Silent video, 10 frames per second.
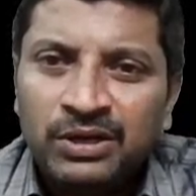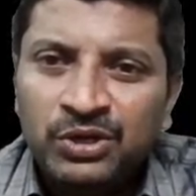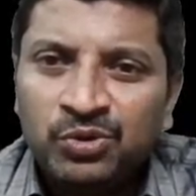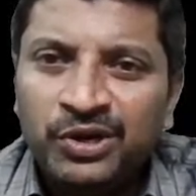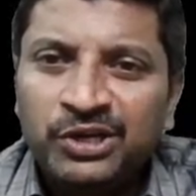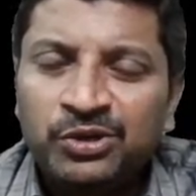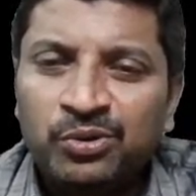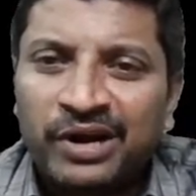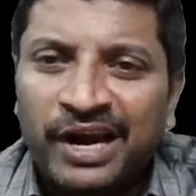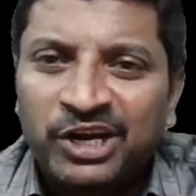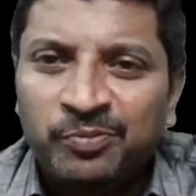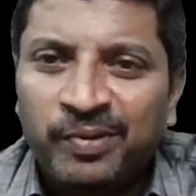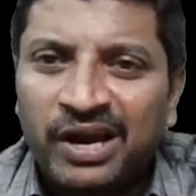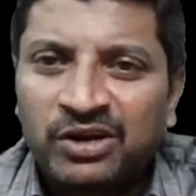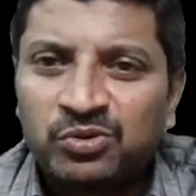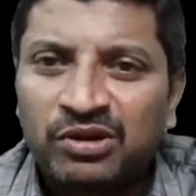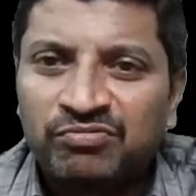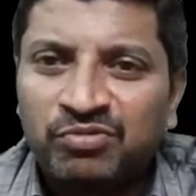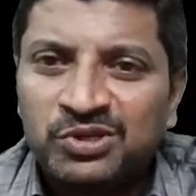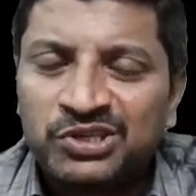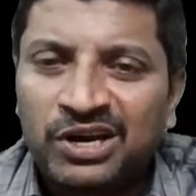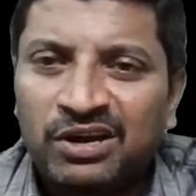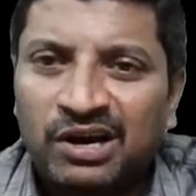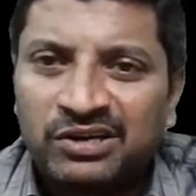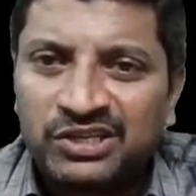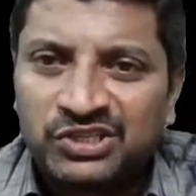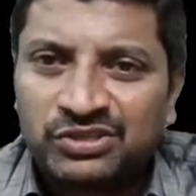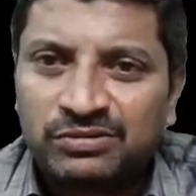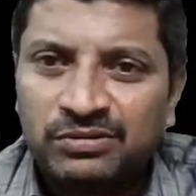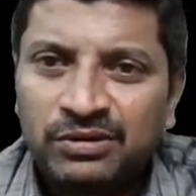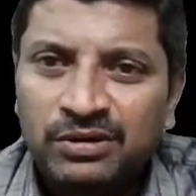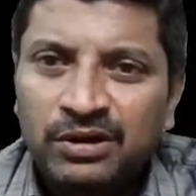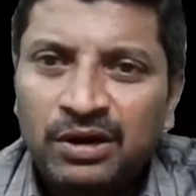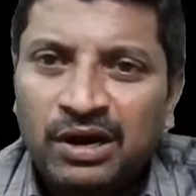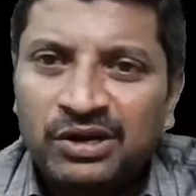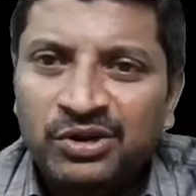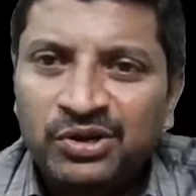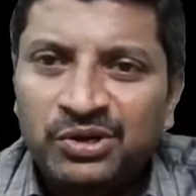You need to write back to the original hard disk or you need